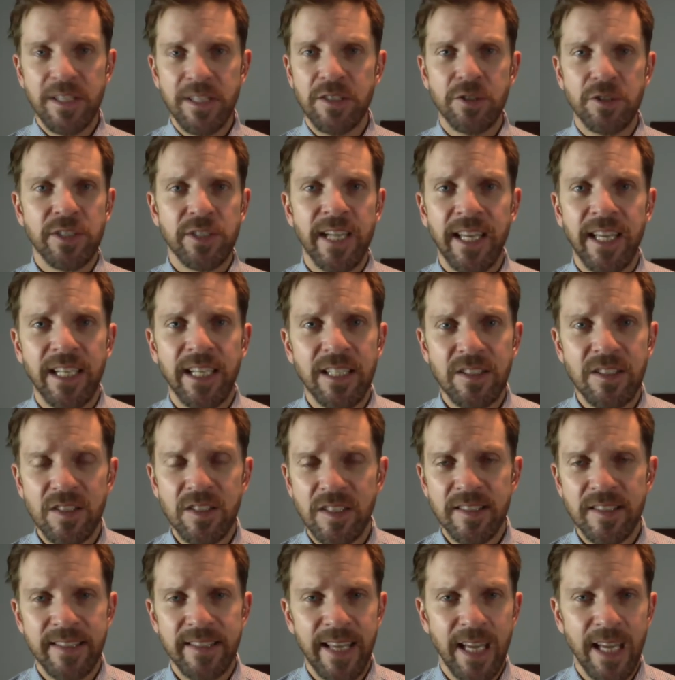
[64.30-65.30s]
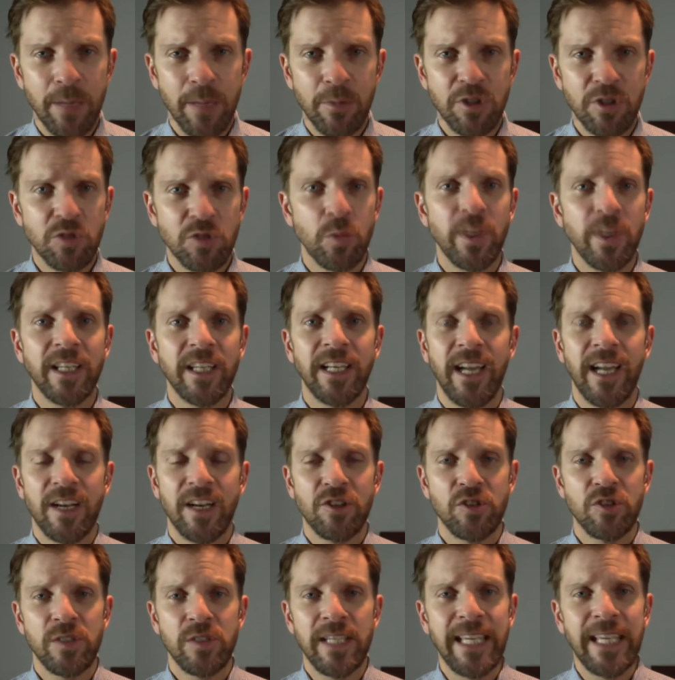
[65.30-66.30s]
or tendons is damaged. We can
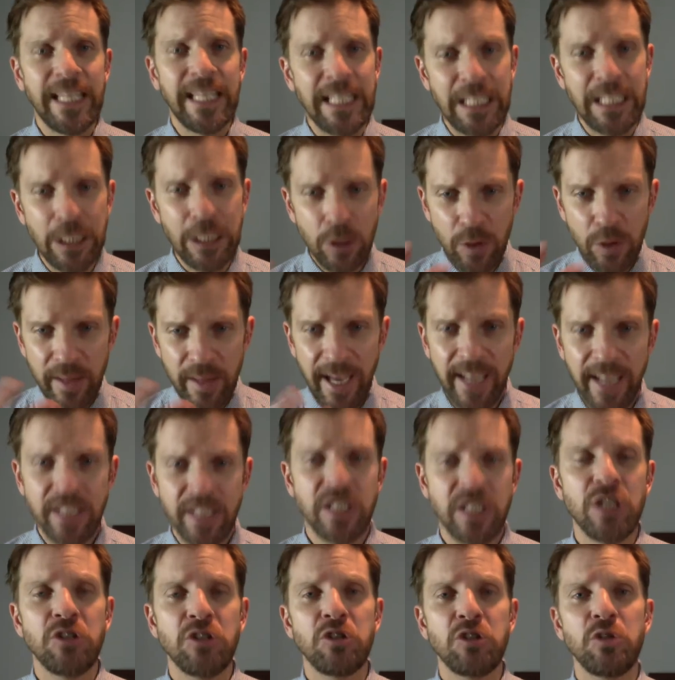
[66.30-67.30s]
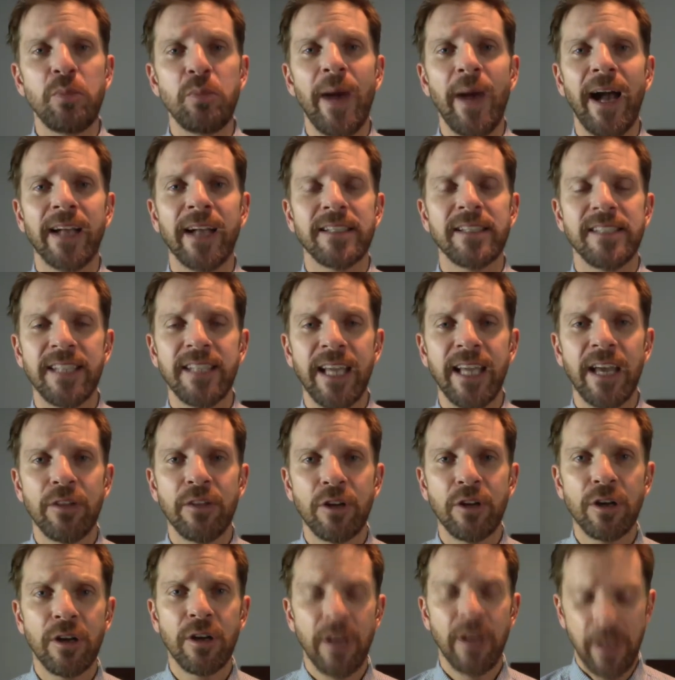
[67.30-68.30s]
actually heal that tissue back
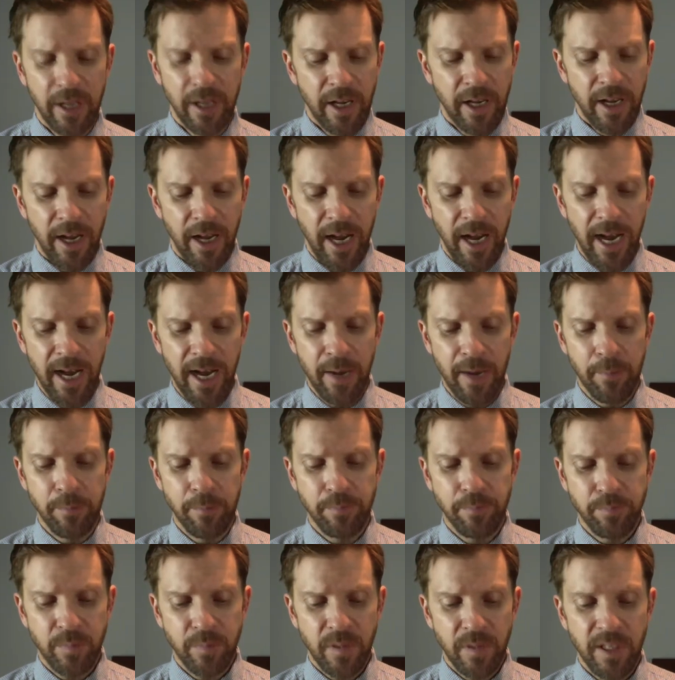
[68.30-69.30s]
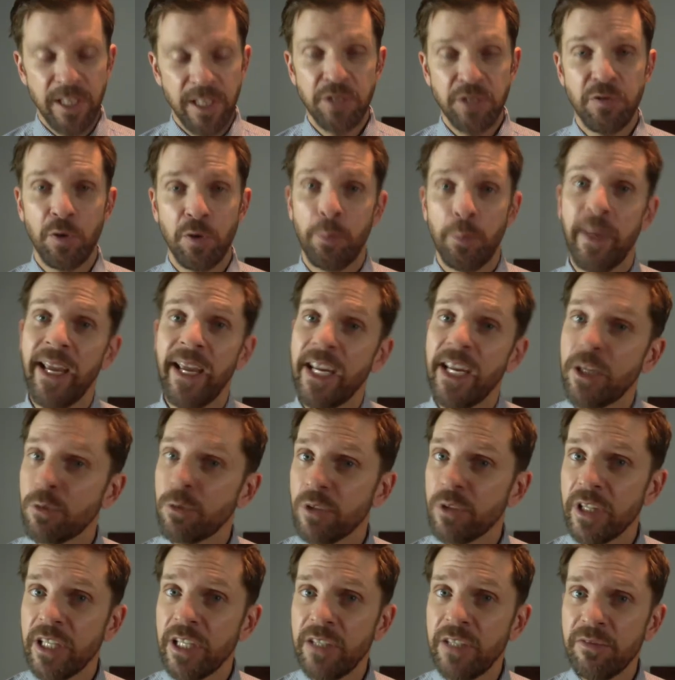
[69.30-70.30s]
together. Um, it's for pain
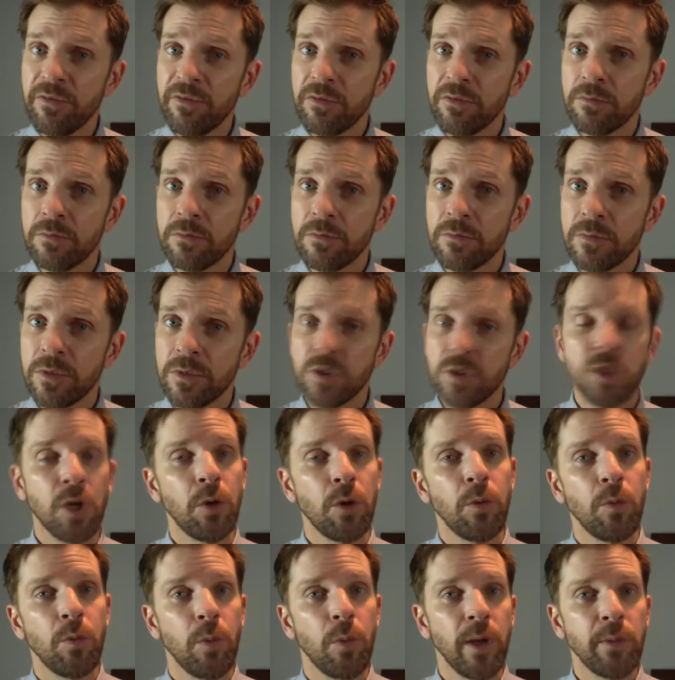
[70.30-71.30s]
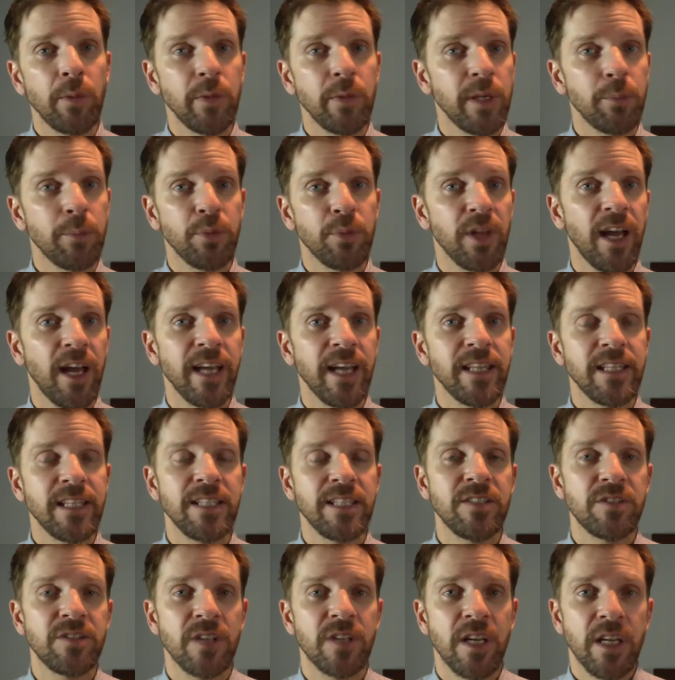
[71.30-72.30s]
relief. So, when we apply
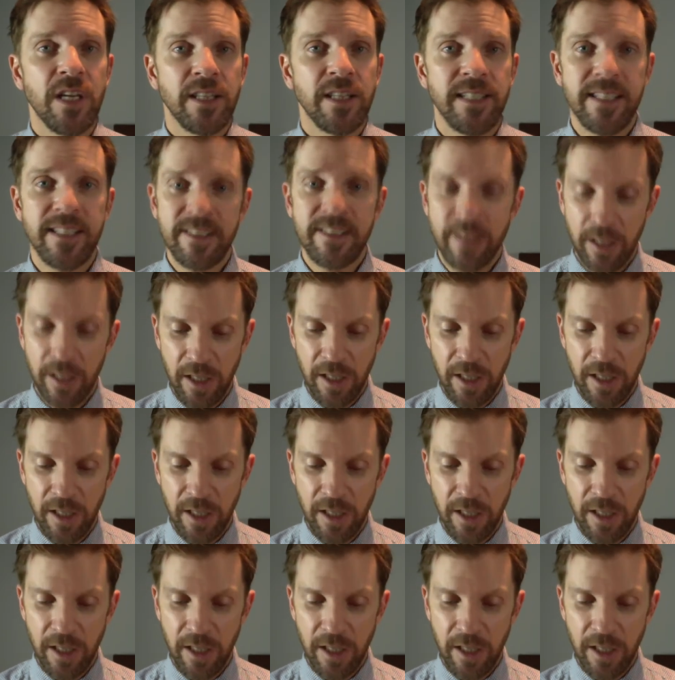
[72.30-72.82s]
these, these